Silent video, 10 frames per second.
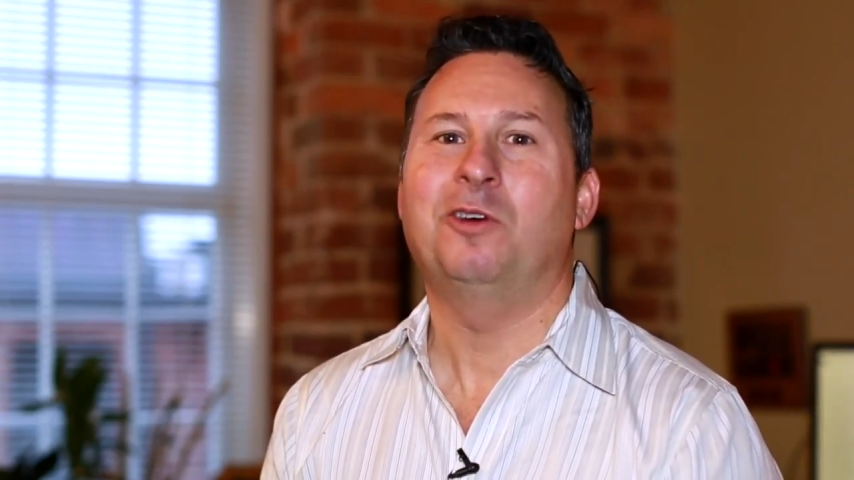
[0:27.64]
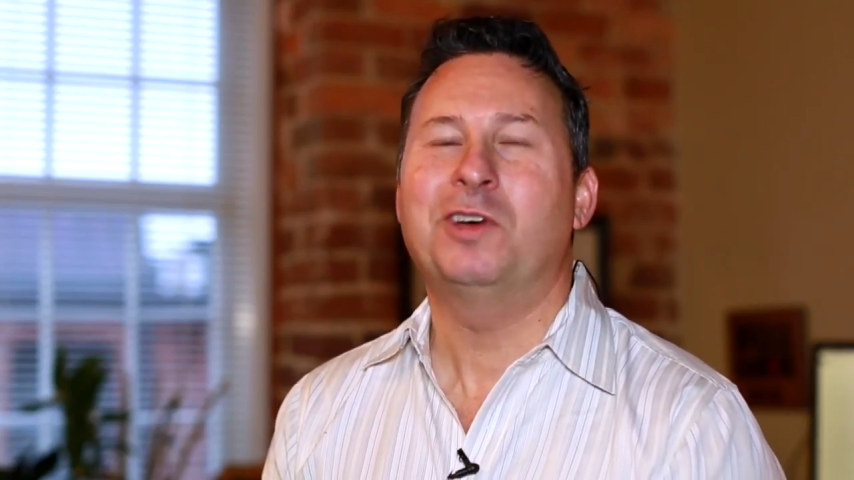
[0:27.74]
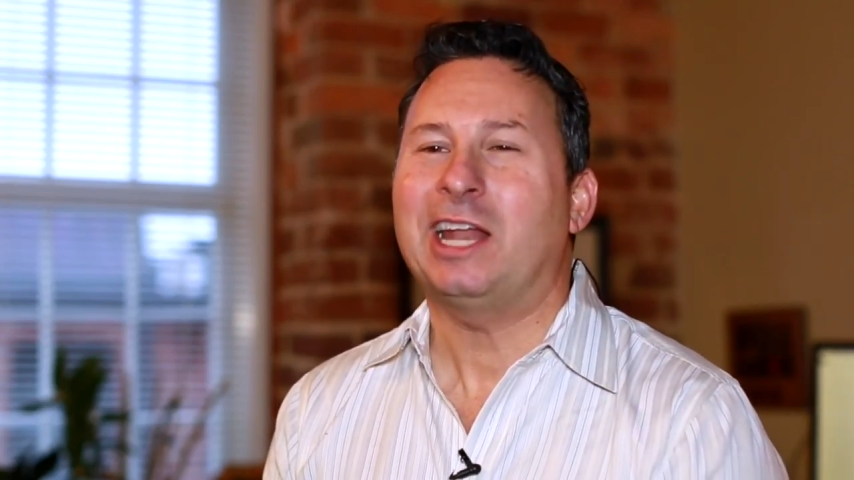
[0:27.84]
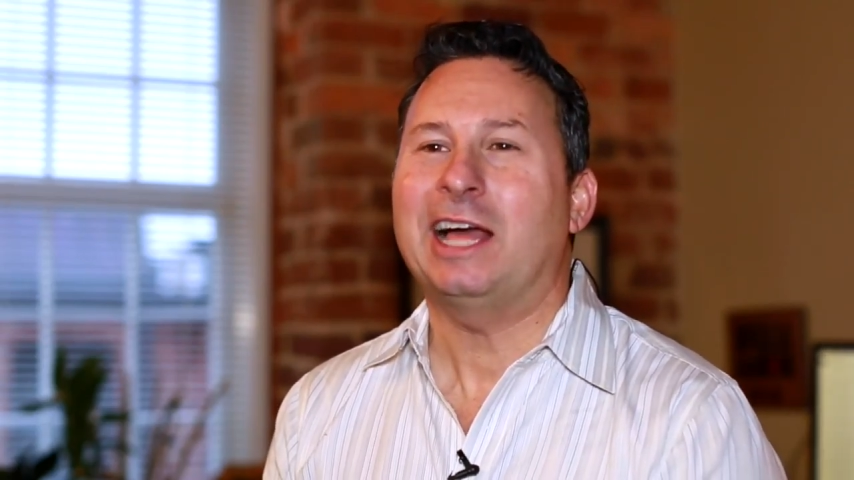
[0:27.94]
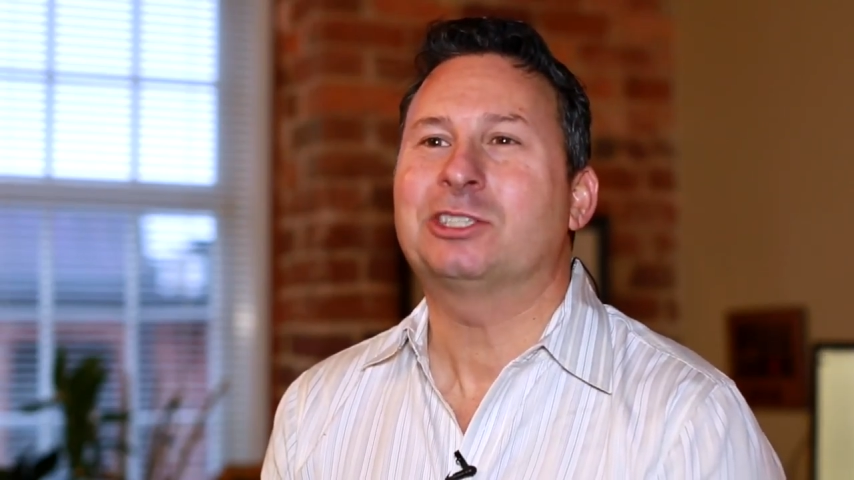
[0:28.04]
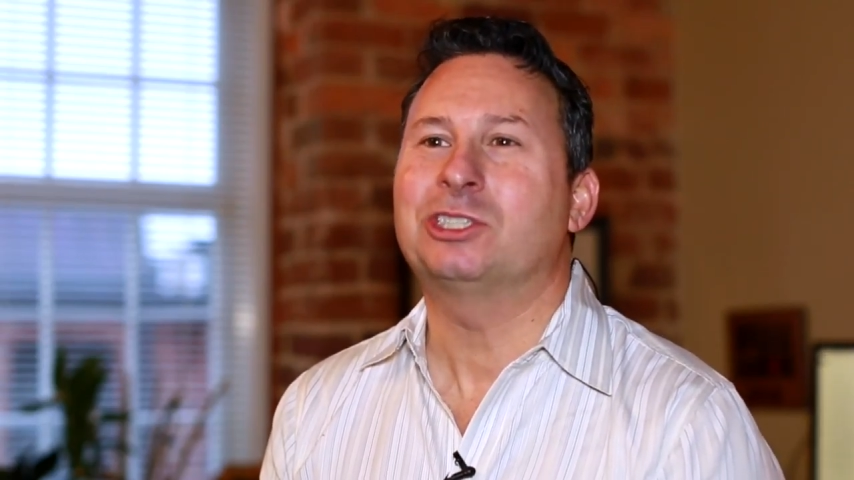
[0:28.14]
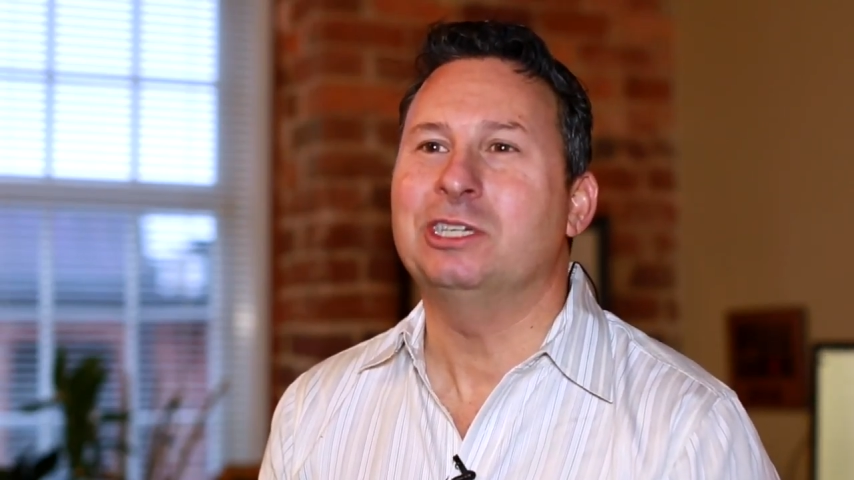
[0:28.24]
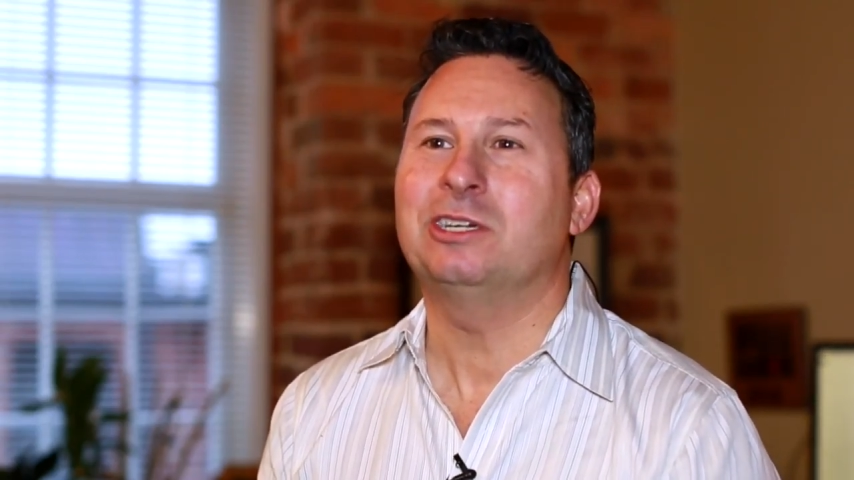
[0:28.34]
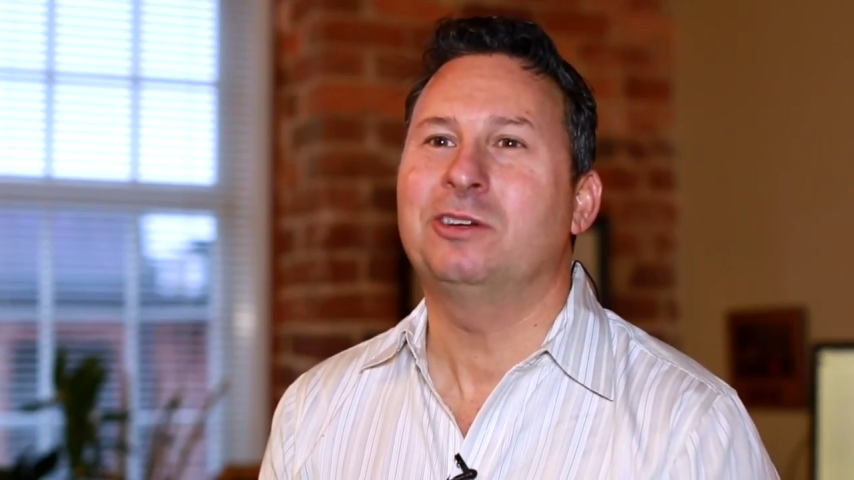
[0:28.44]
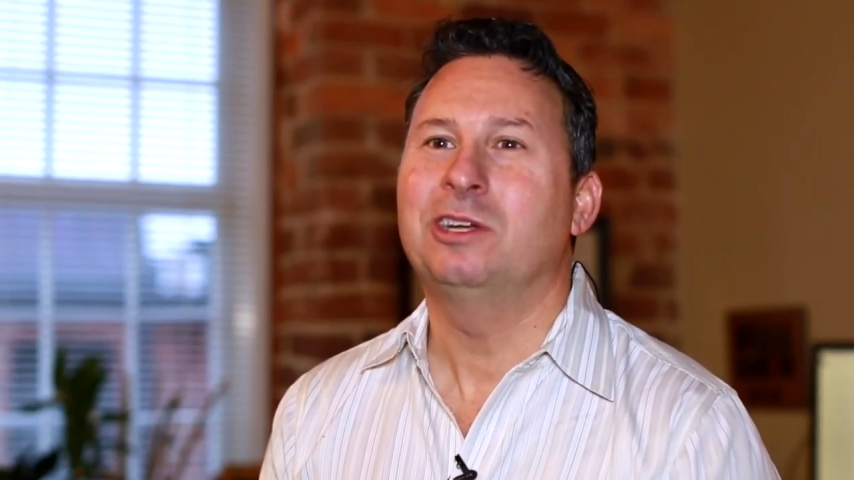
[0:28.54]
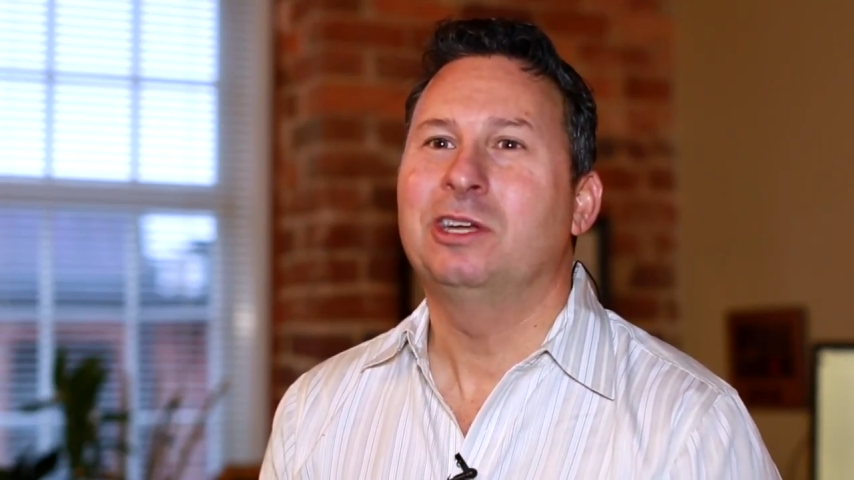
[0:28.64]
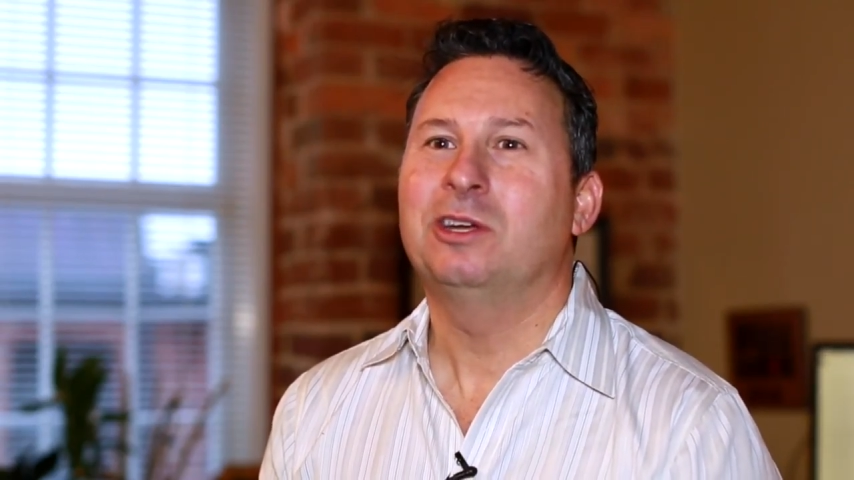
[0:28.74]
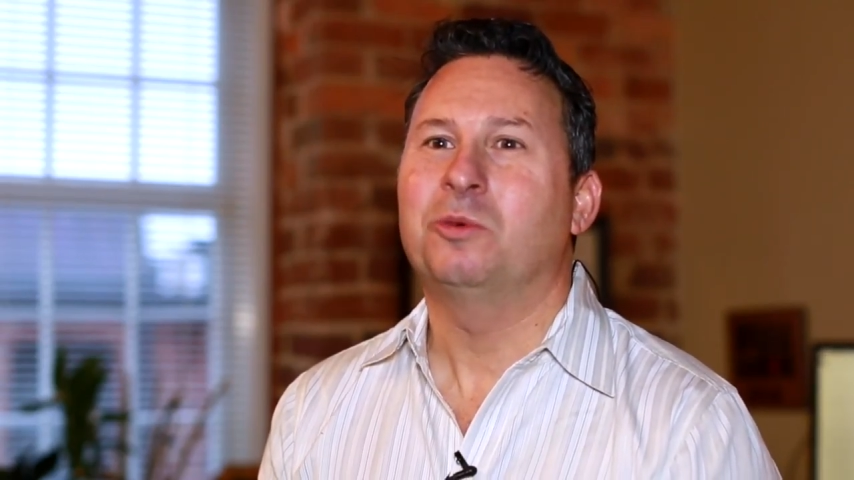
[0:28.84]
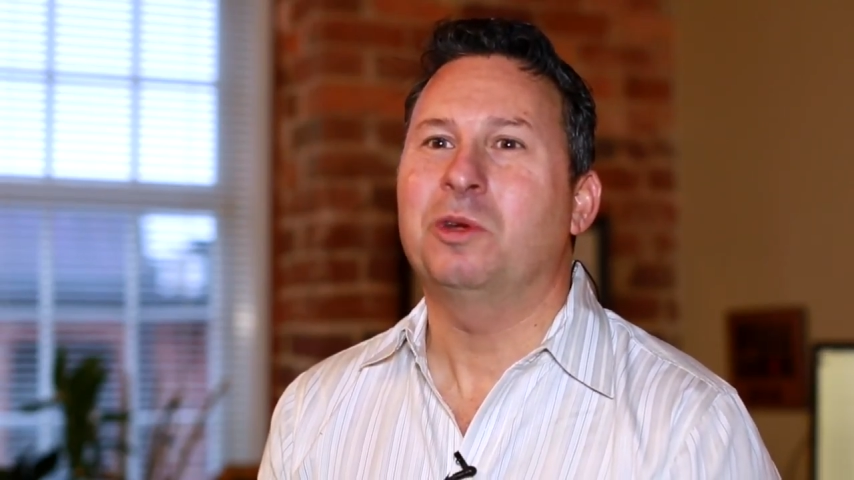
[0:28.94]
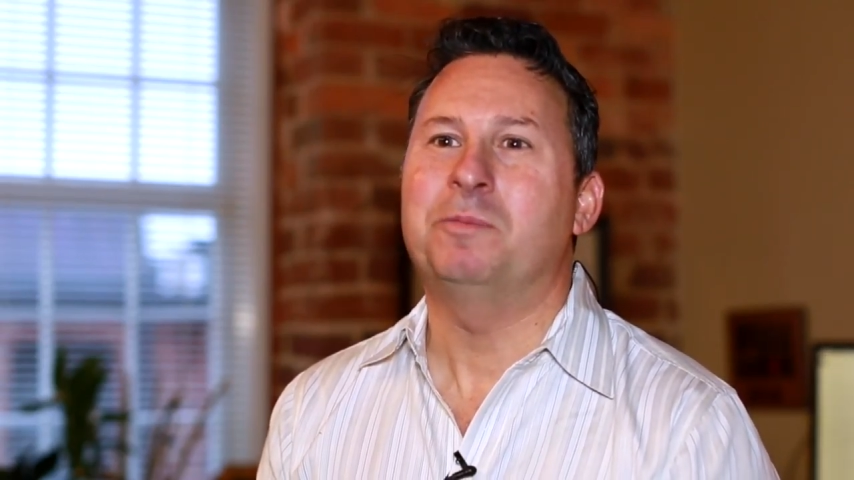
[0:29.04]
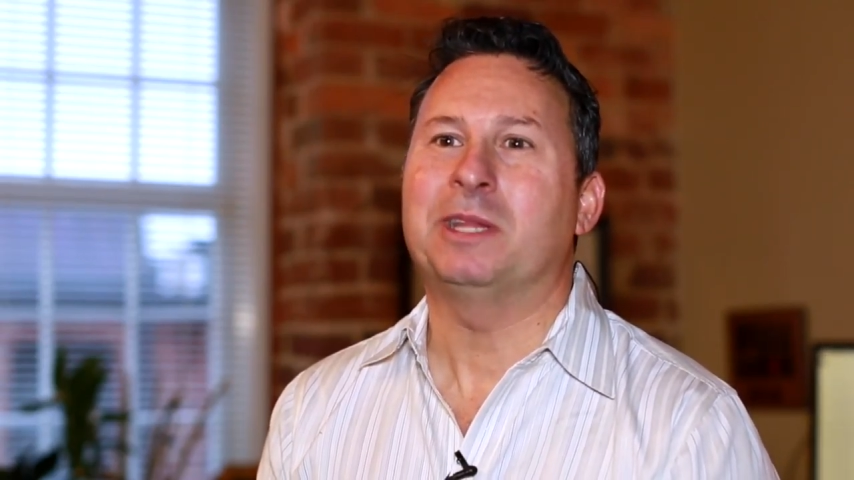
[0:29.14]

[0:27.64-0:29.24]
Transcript: Over the last year, we've